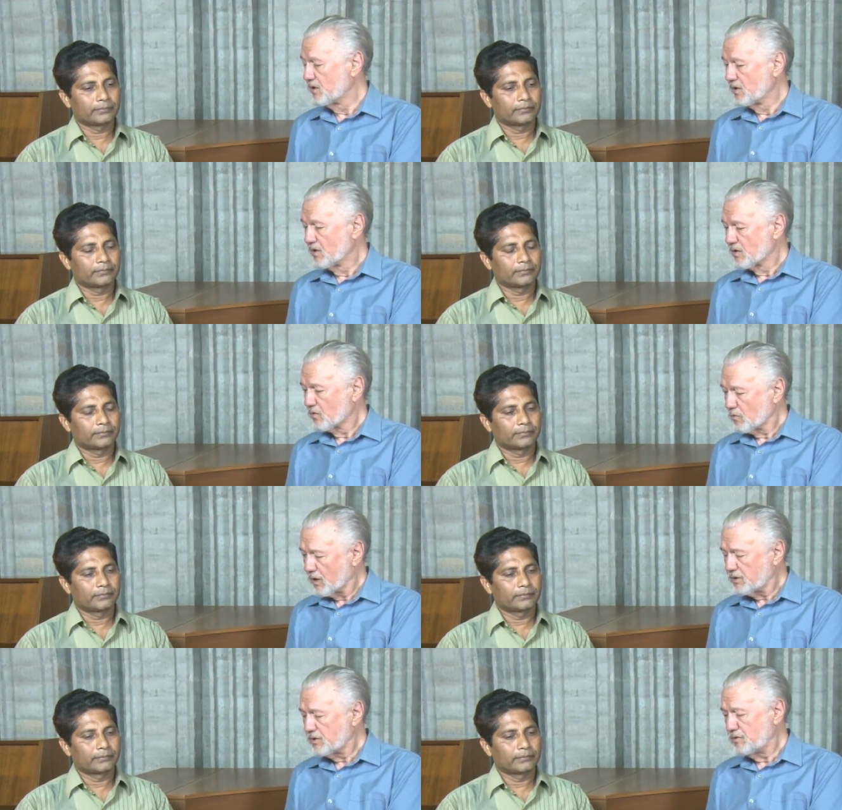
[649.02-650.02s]
Speaker 1: What
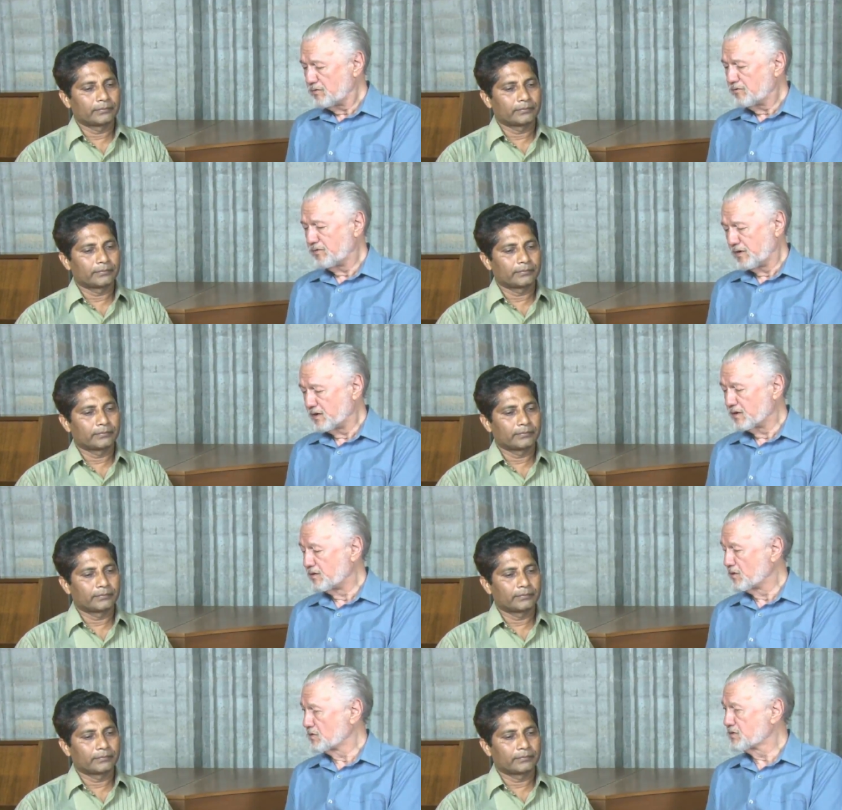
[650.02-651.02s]
did you feel in
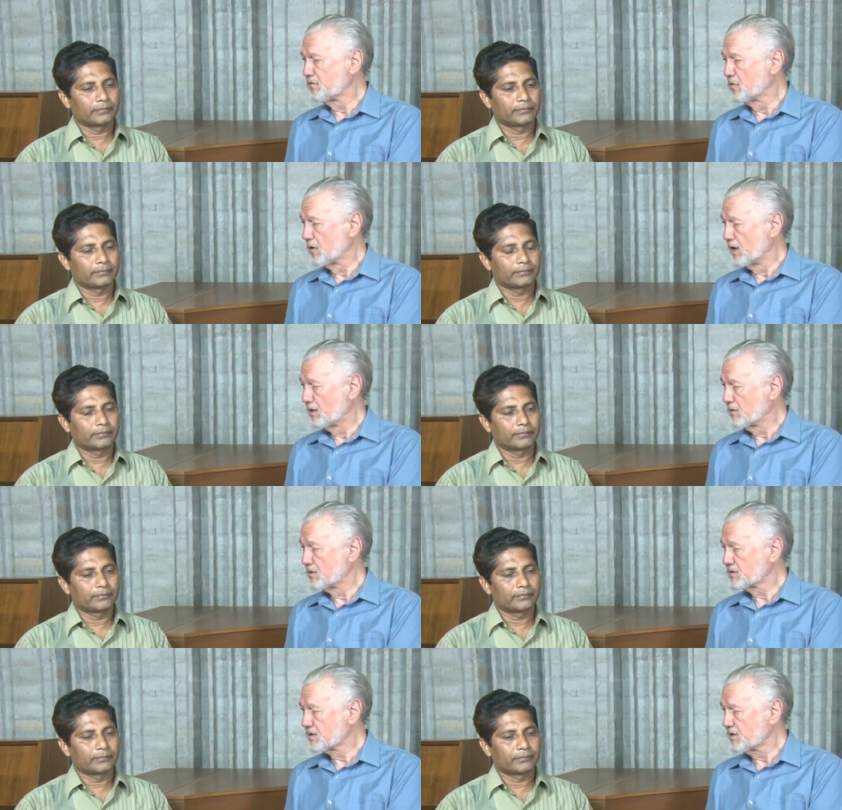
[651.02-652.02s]
those four hours
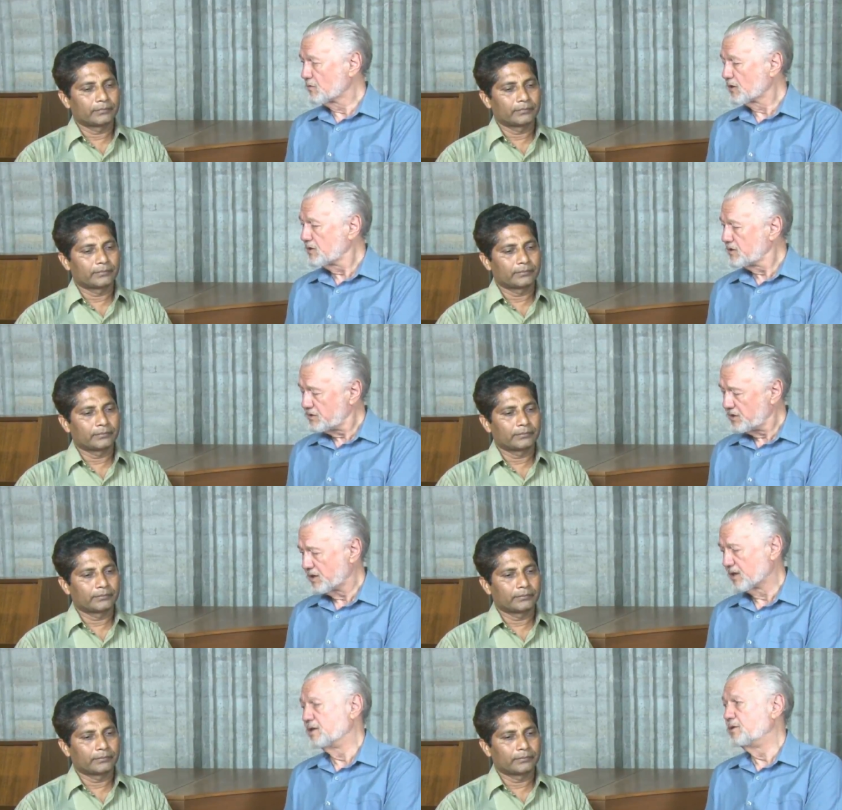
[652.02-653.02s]
and what did she tell
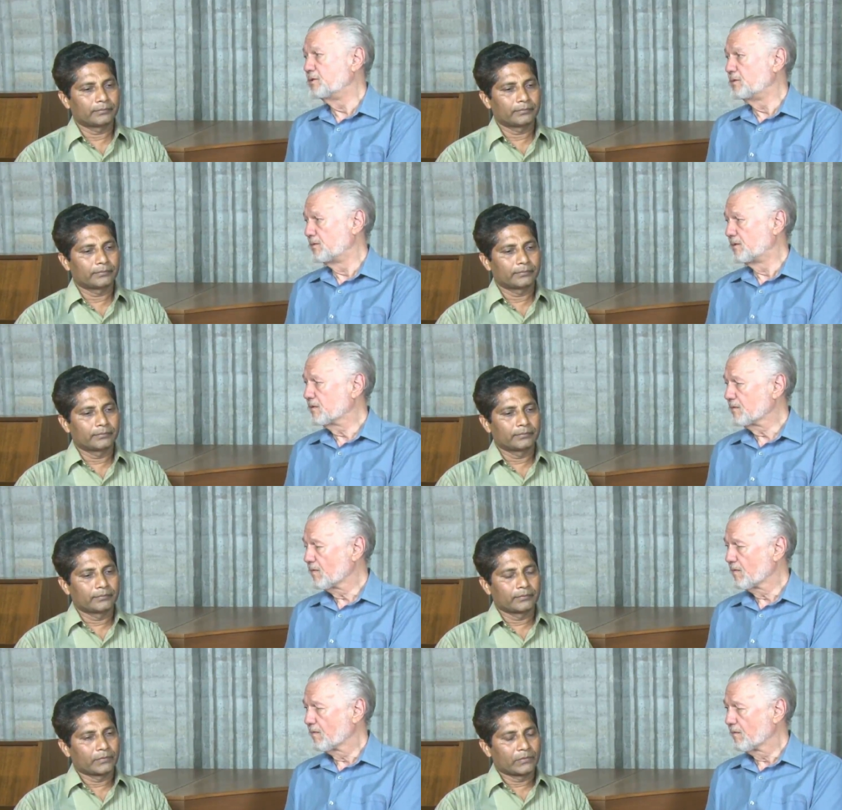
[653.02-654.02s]
you?
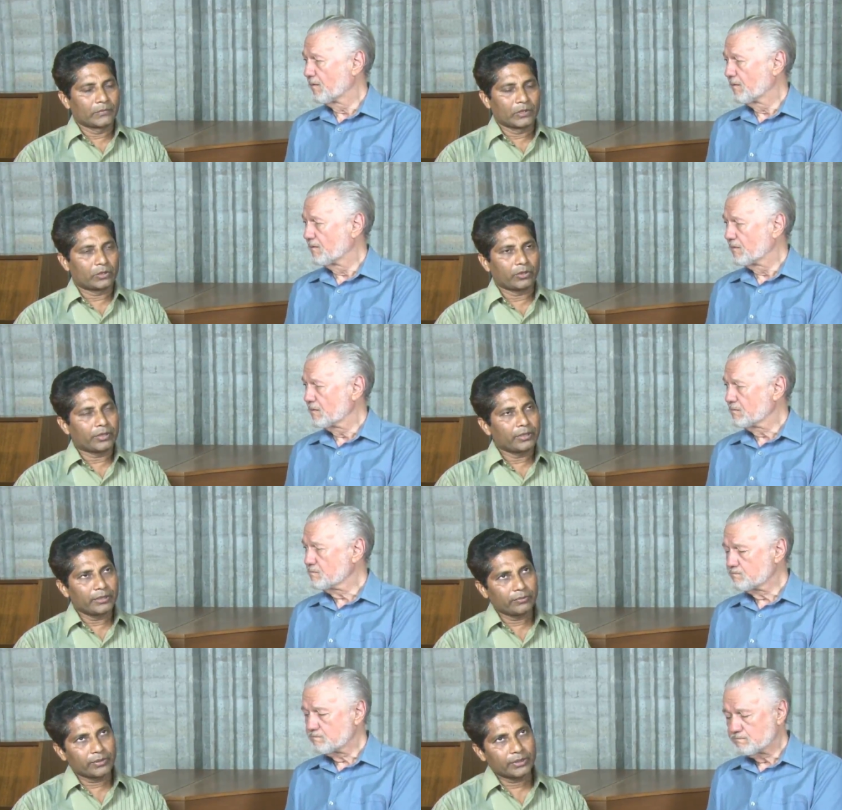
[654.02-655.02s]
Speaker 2: Certainly it
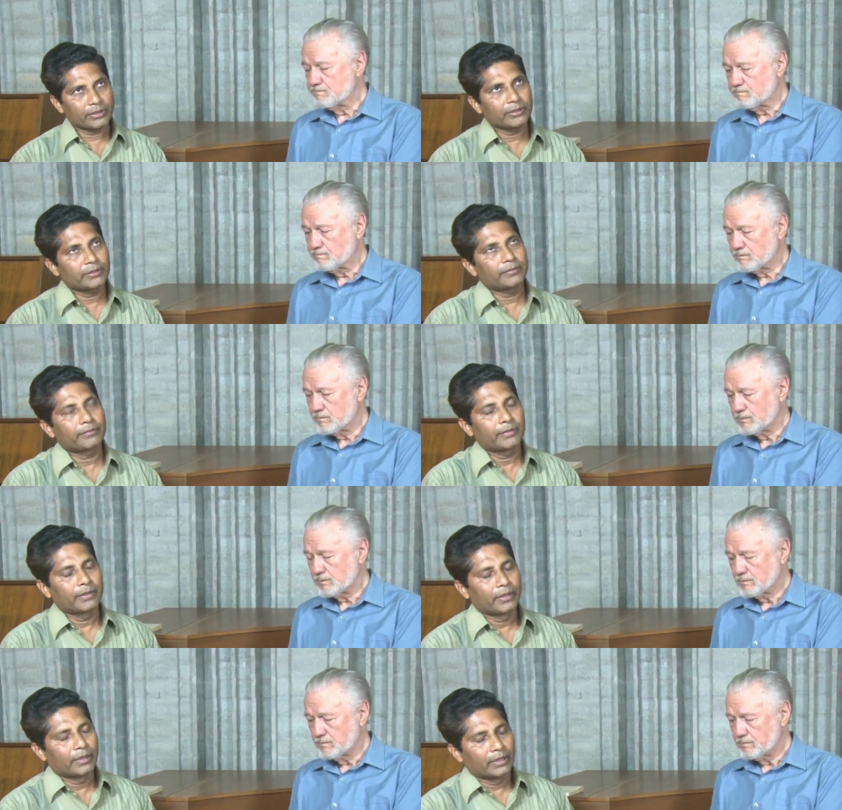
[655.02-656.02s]
was a
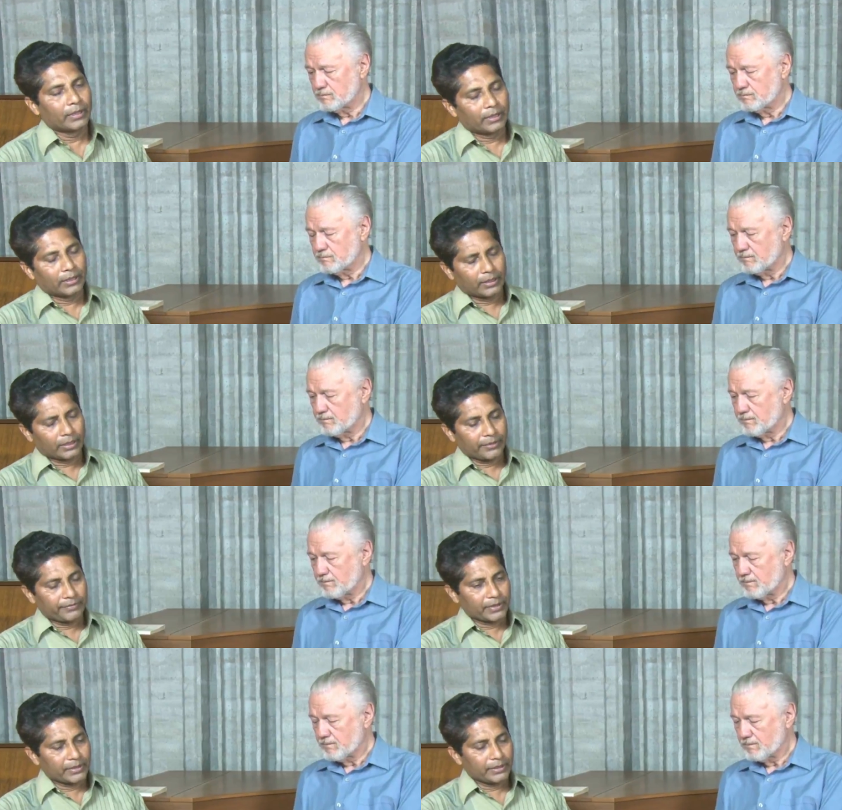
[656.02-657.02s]
life
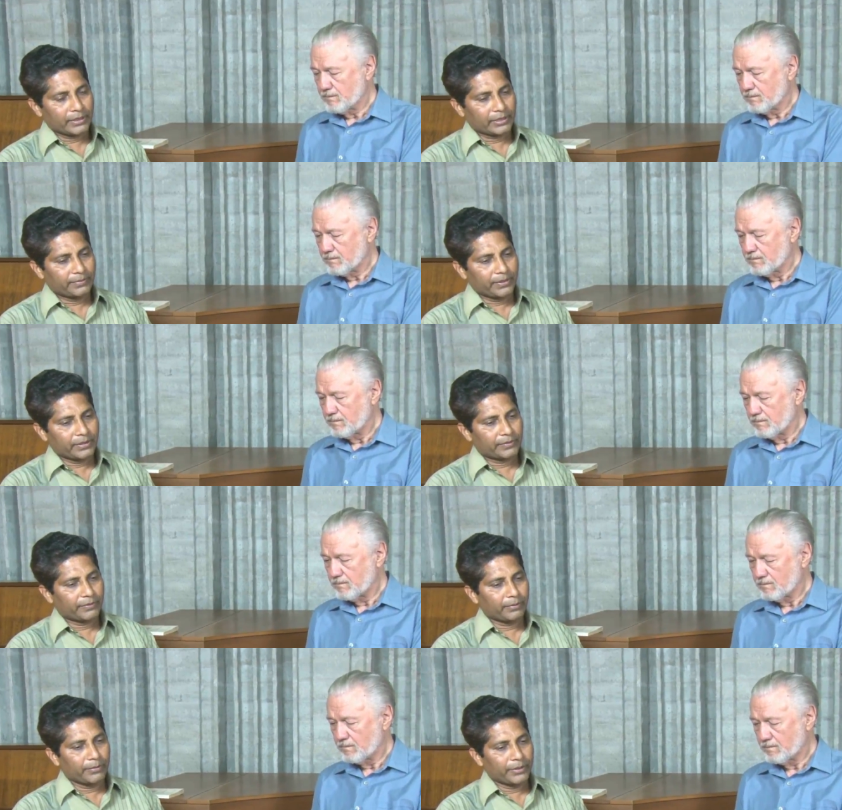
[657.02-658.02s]
changing experience for me